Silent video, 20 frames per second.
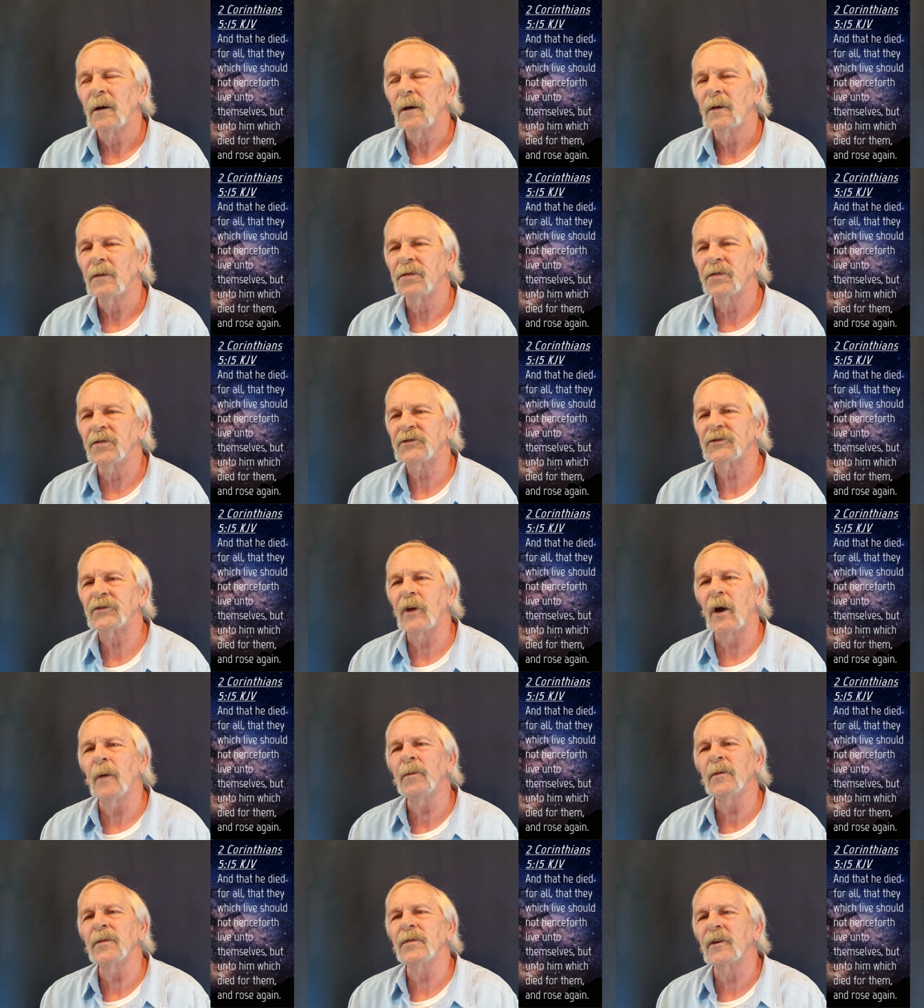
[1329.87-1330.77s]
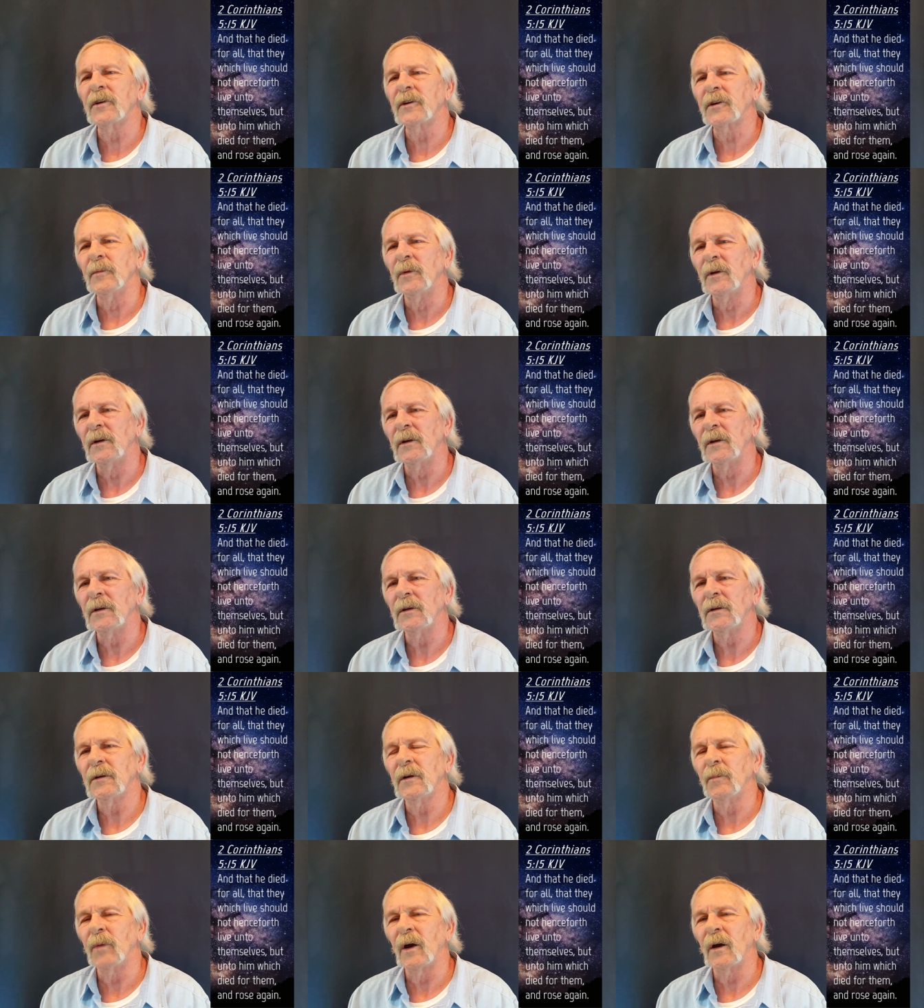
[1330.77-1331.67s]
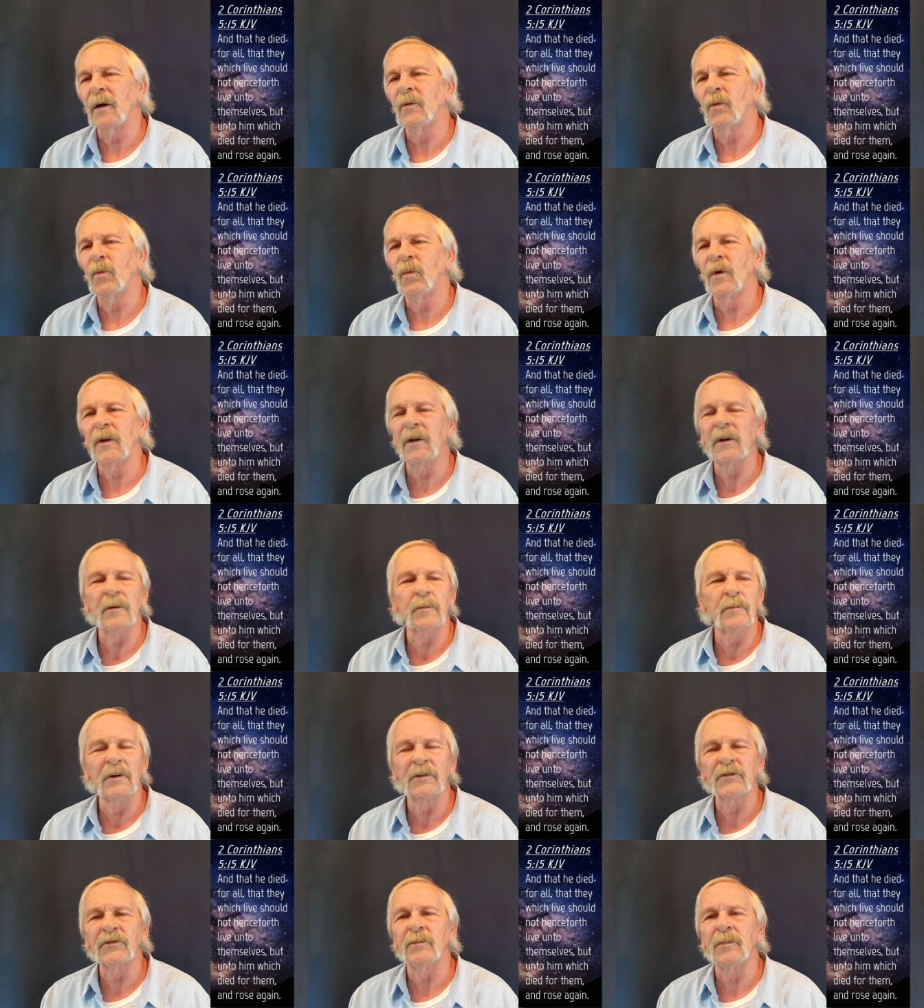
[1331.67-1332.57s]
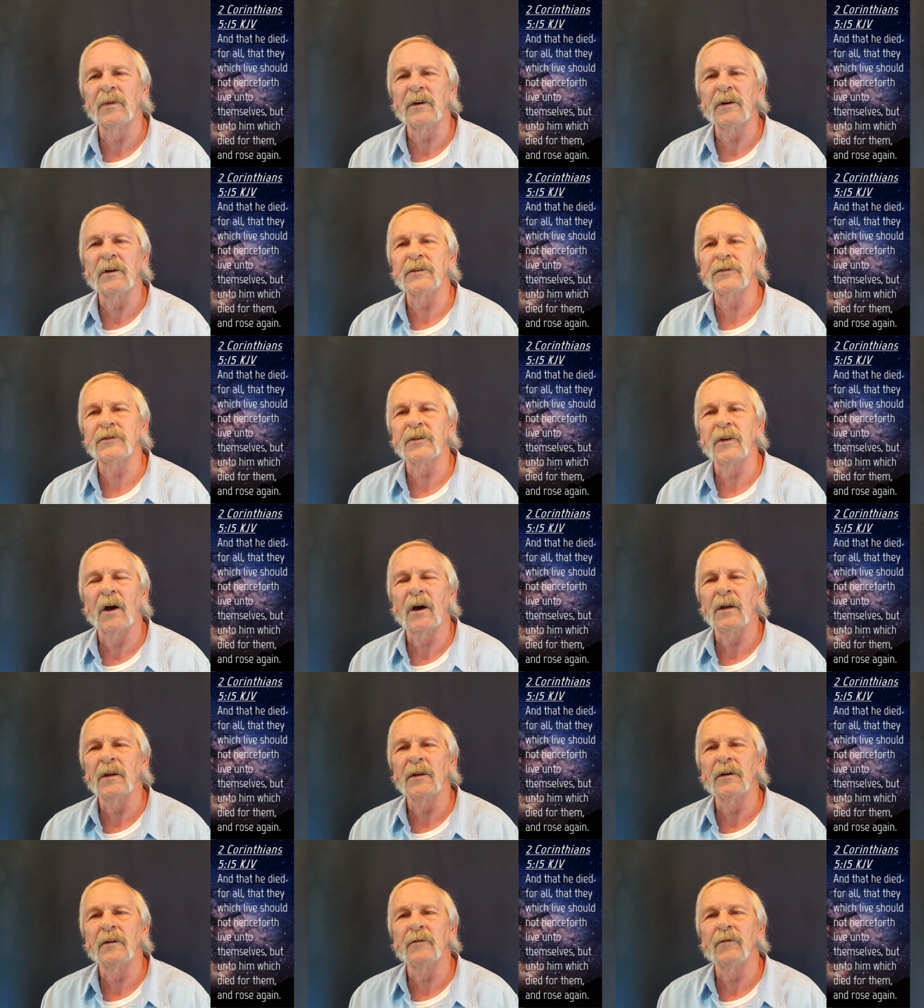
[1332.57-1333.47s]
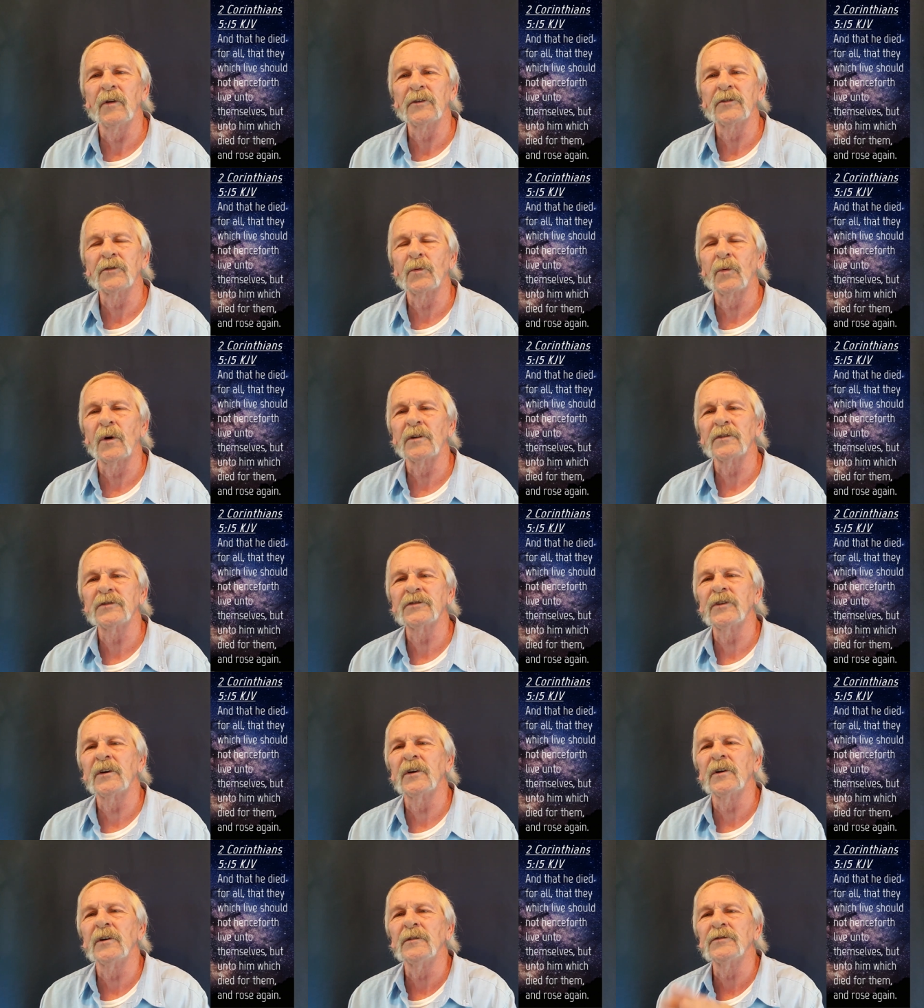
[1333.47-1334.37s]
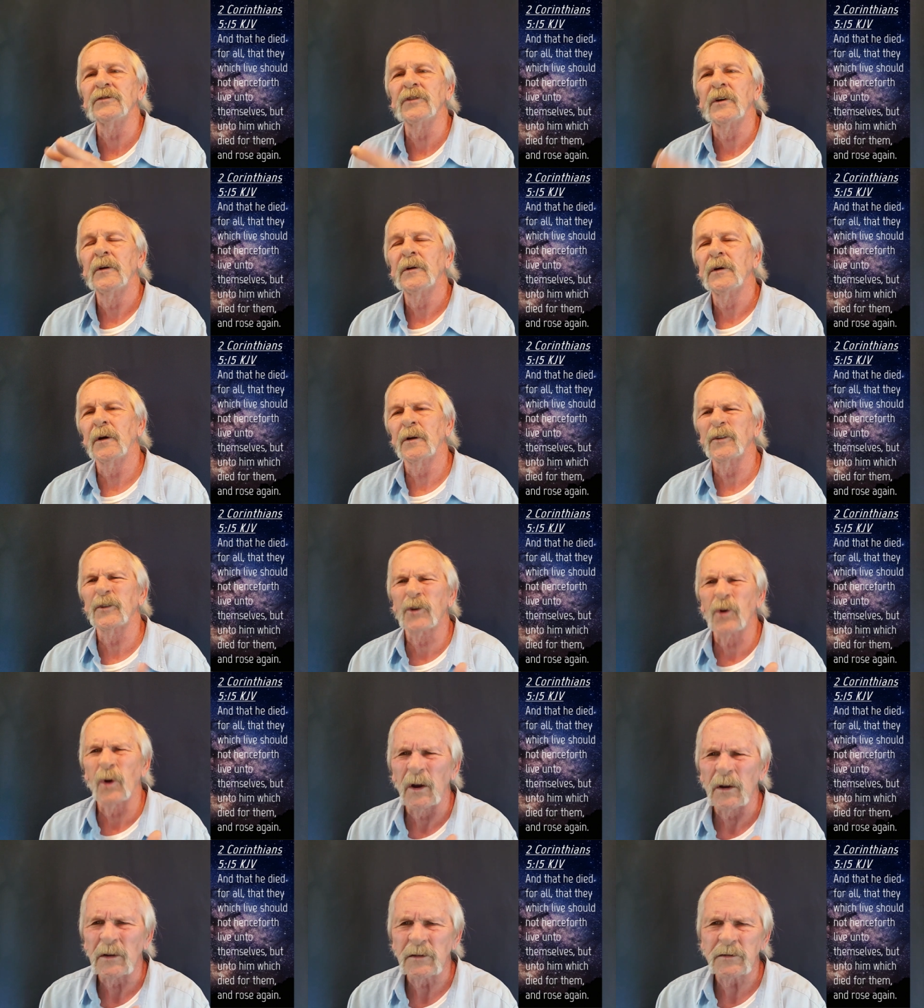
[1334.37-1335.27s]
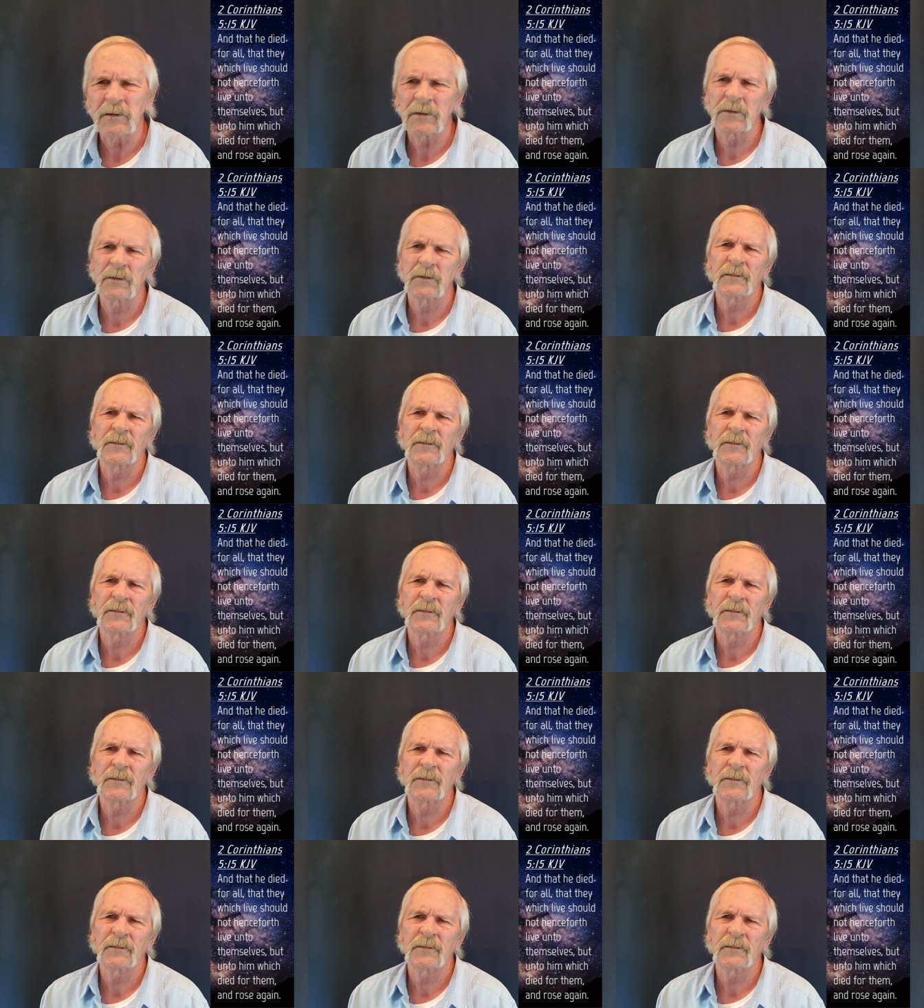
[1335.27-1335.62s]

Stop and think a minute about what it must mean to not live unto ourselves under grace.